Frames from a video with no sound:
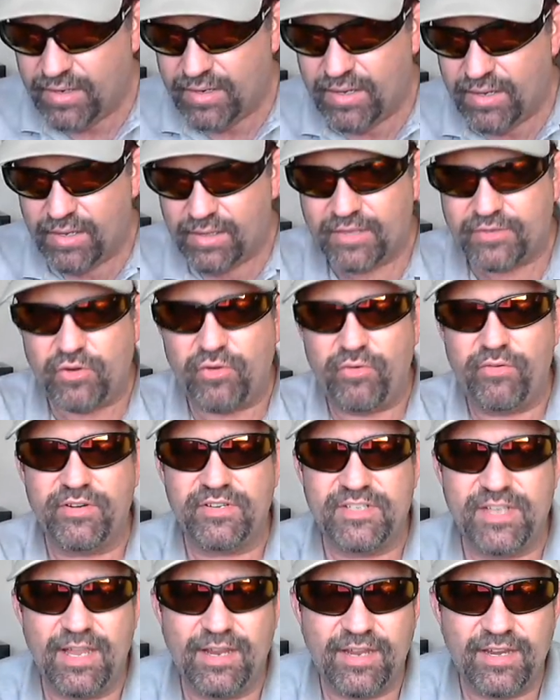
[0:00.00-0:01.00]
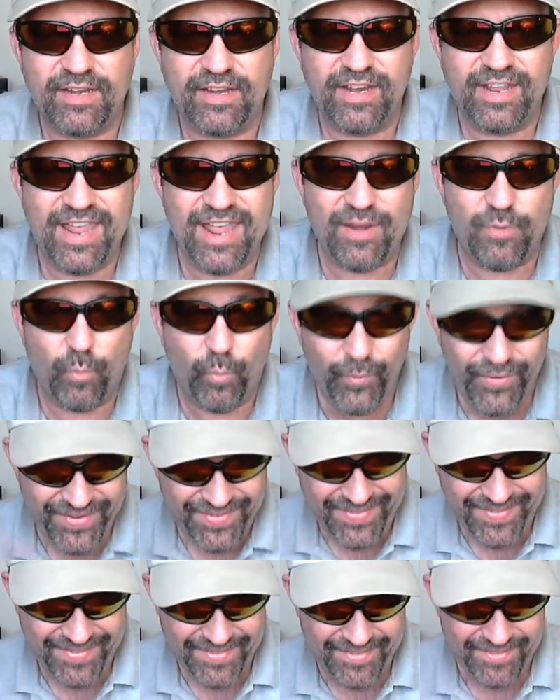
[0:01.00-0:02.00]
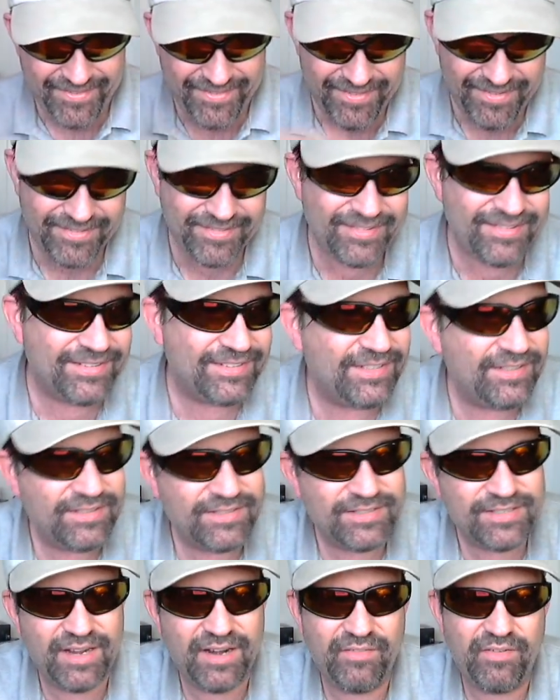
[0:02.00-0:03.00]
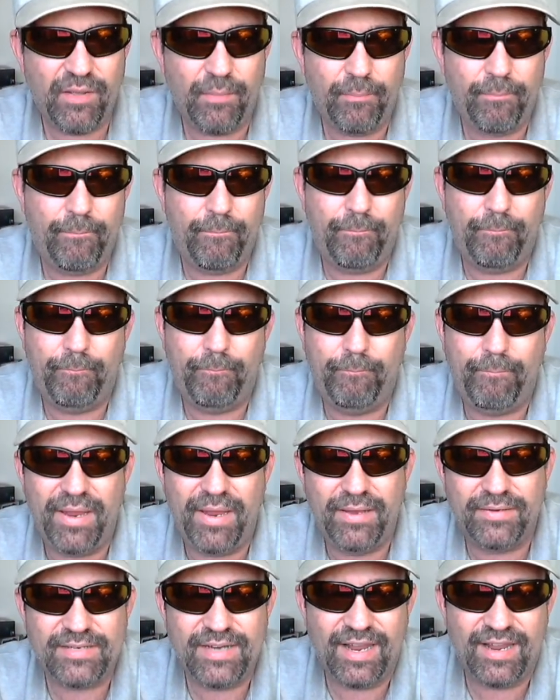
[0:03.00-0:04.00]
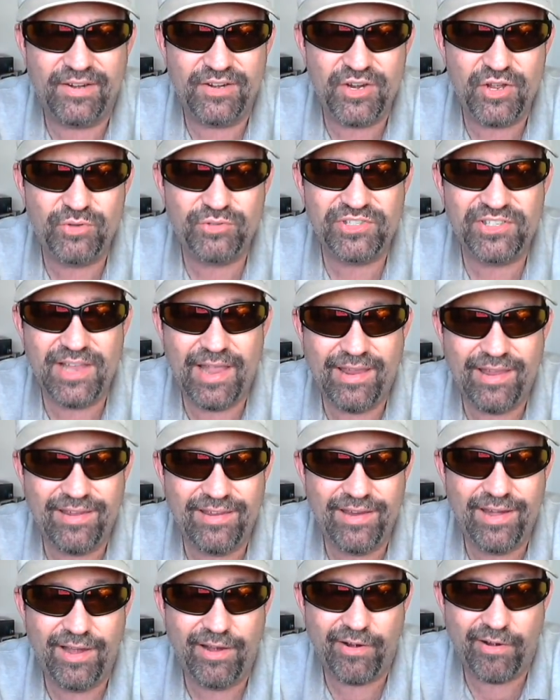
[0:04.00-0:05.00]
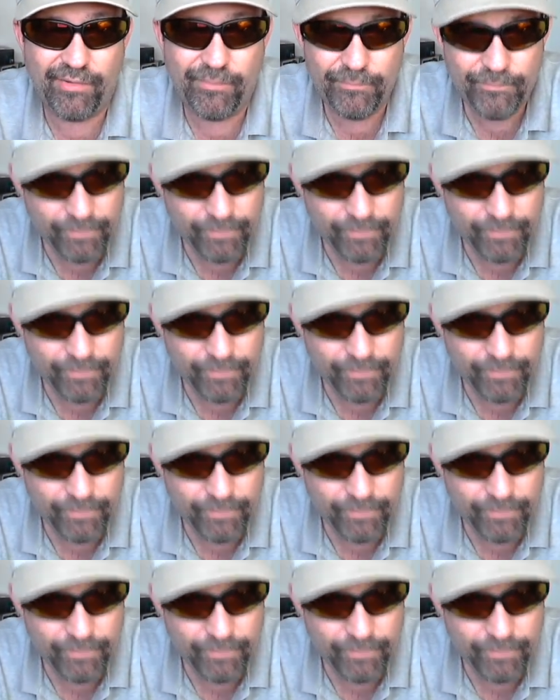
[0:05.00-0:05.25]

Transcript: clicked over into second, and again, son of a bitch, I got no second gear,